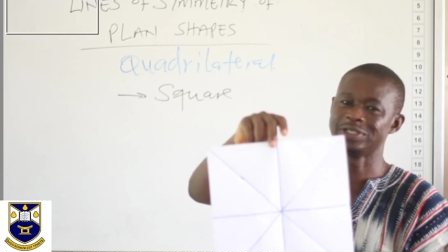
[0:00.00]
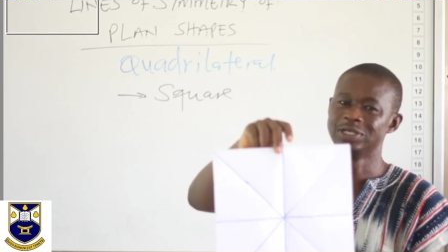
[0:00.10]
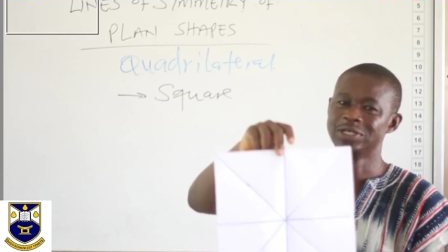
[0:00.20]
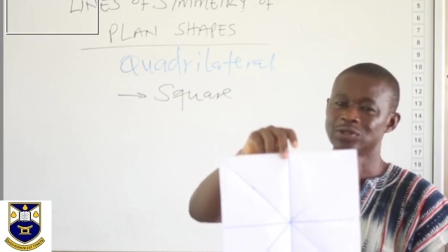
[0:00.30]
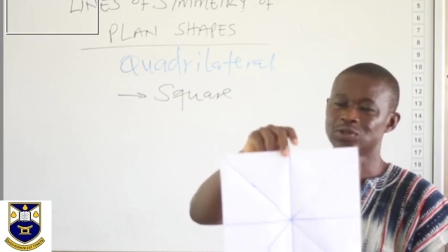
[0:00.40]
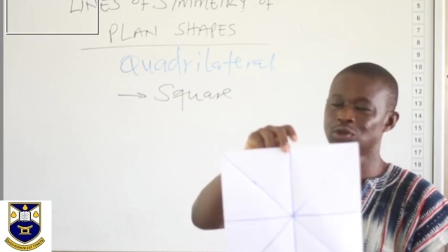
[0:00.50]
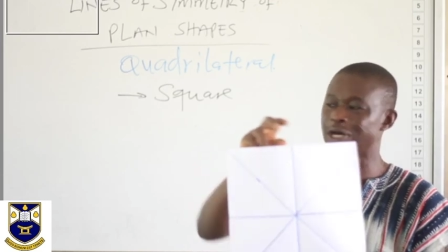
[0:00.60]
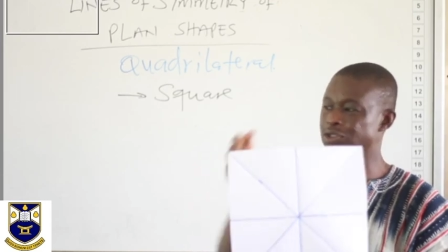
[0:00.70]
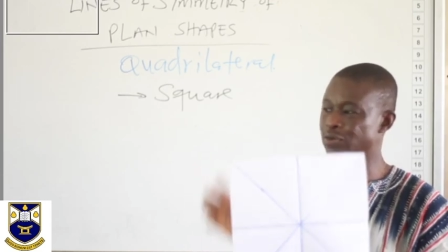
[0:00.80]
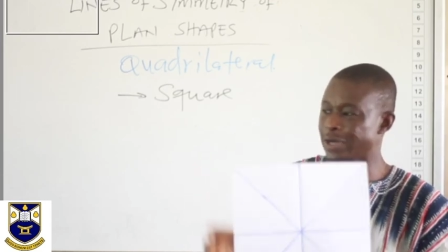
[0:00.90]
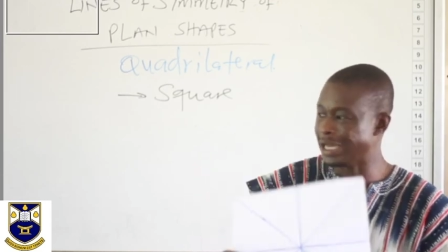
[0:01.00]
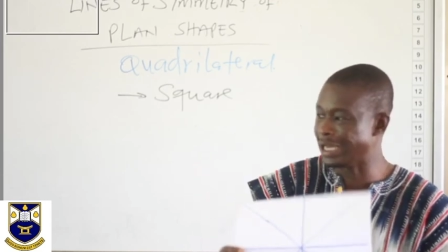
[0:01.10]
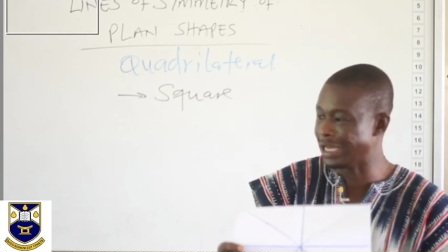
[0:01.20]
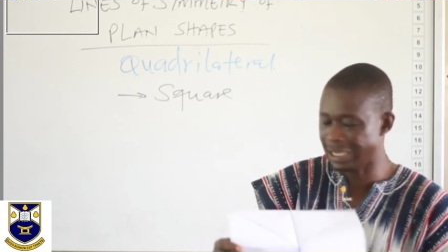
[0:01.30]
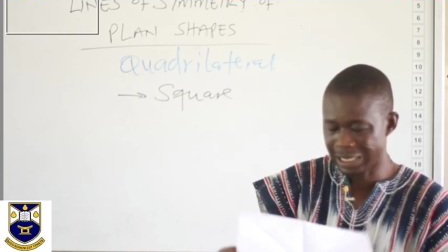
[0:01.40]
So a
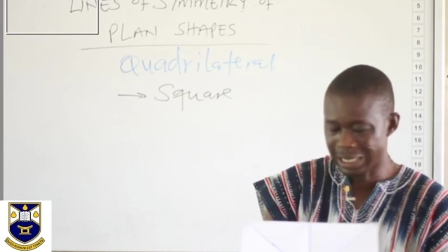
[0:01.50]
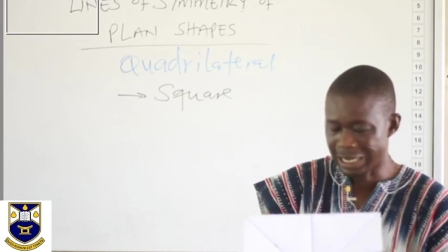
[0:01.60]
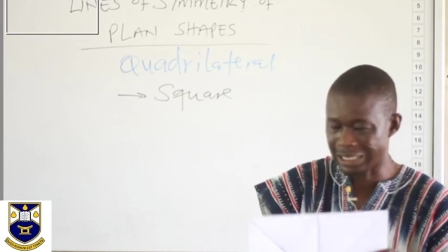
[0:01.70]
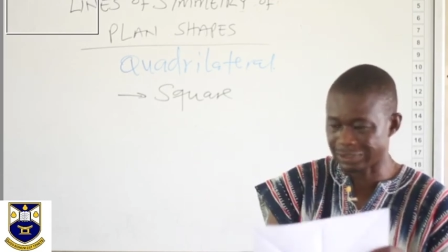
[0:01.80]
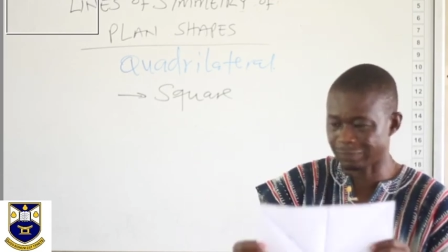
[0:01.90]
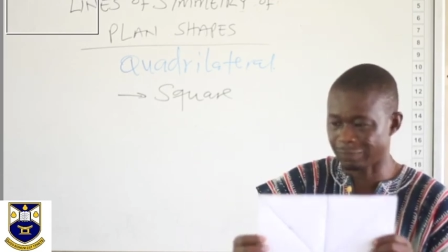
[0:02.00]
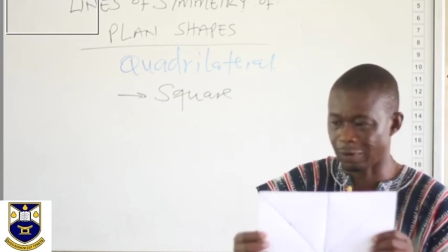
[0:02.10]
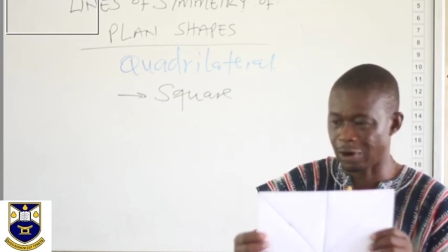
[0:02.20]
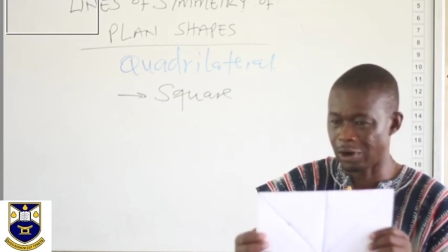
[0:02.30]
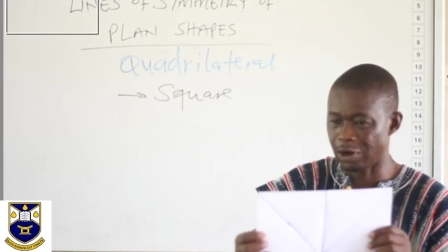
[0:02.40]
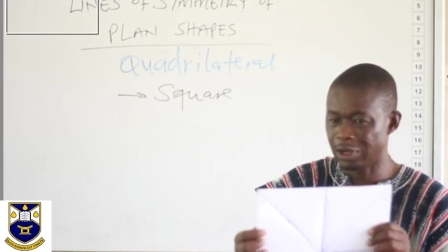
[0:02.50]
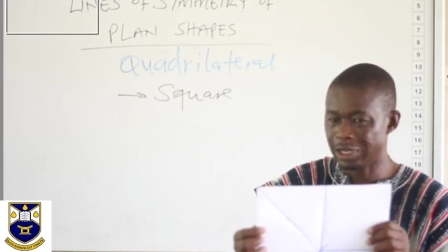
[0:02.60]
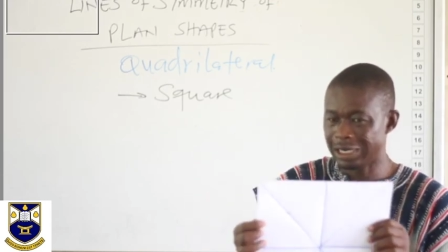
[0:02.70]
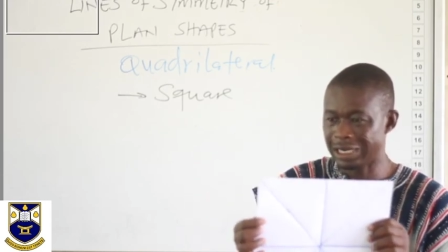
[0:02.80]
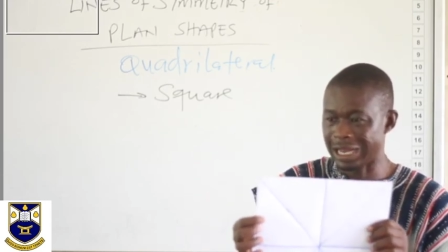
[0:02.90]
square has 4
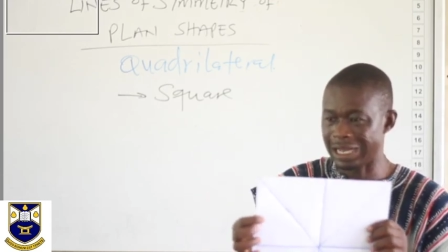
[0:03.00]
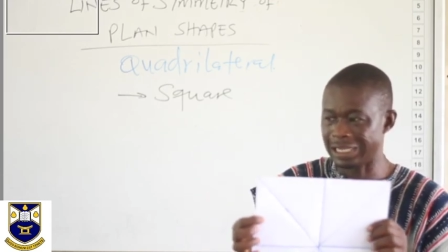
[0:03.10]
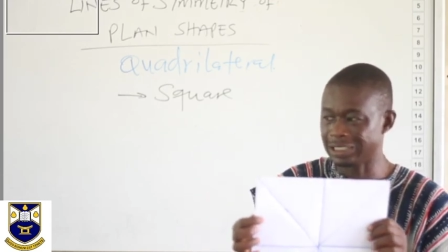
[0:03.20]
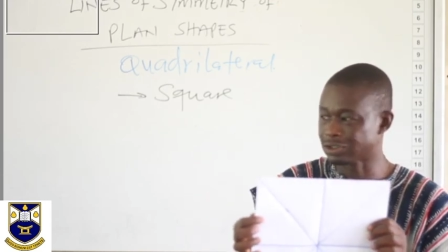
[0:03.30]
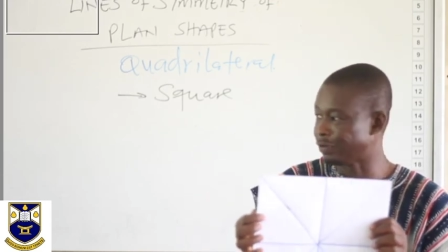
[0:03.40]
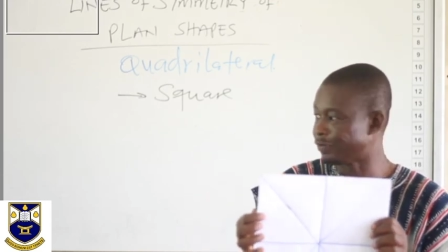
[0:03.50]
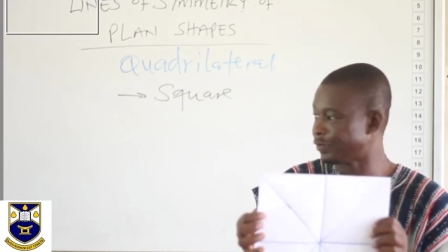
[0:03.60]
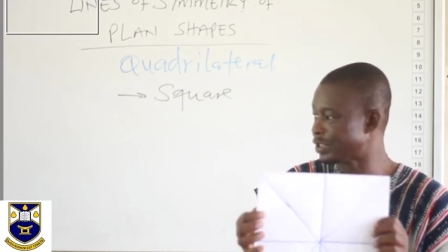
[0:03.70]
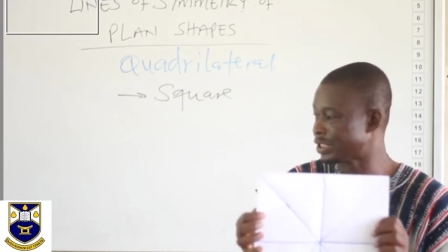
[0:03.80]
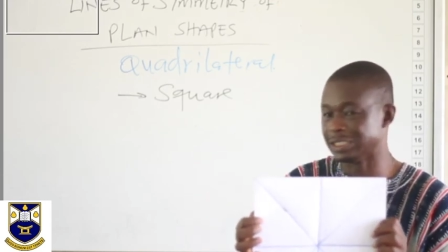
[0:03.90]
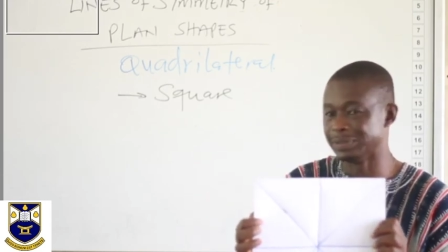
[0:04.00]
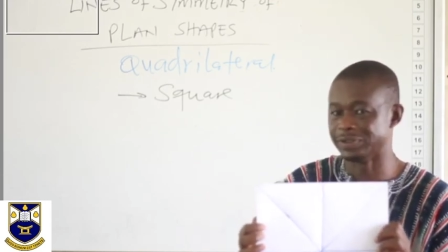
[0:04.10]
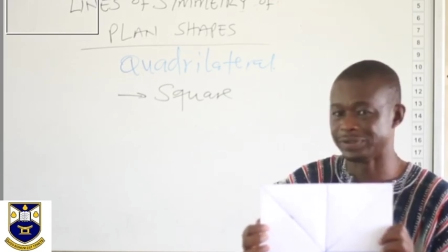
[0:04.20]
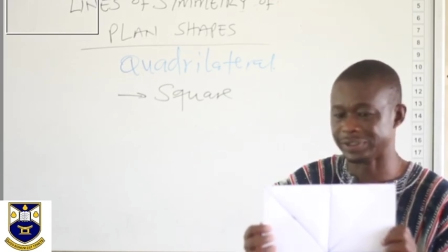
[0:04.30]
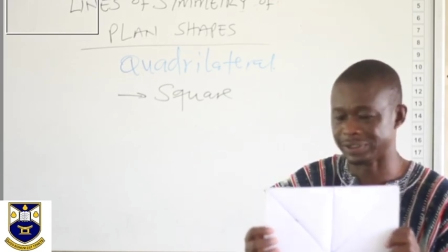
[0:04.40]
lines of
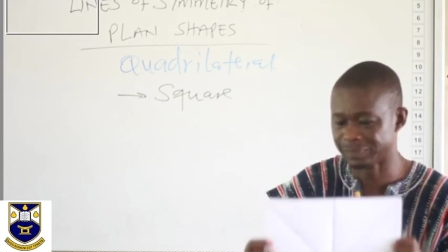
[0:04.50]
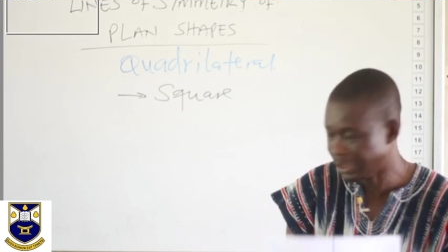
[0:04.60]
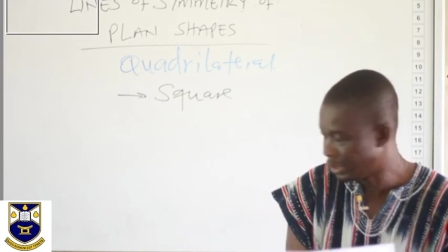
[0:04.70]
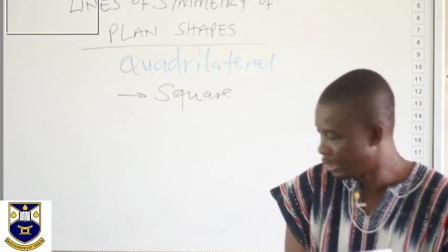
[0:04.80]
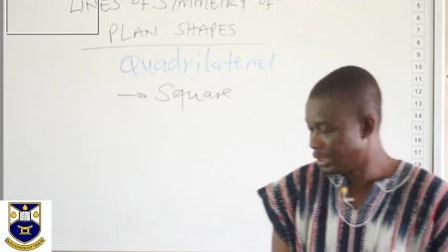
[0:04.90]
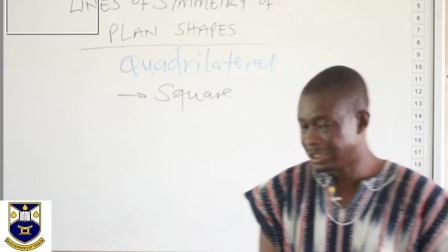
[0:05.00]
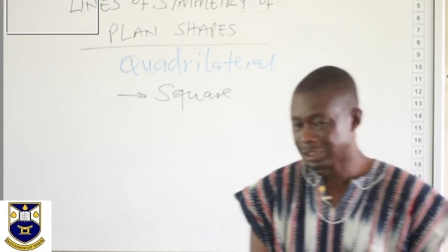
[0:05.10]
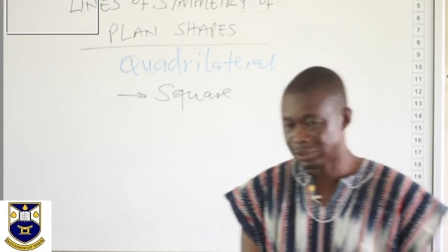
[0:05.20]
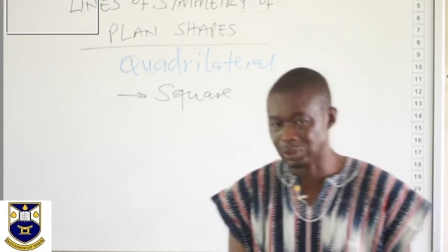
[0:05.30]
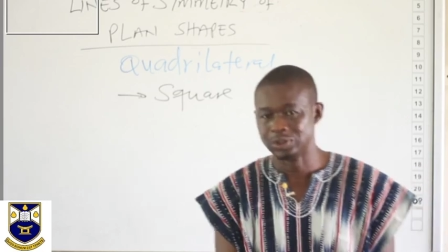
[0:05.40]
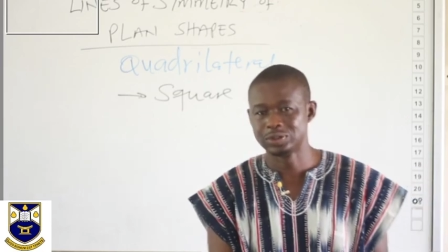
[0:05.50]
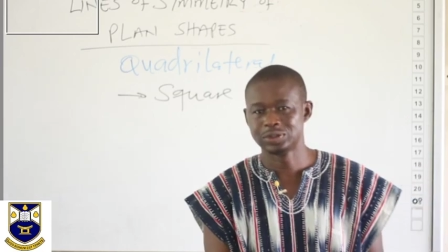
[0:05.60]
symmetry. Good.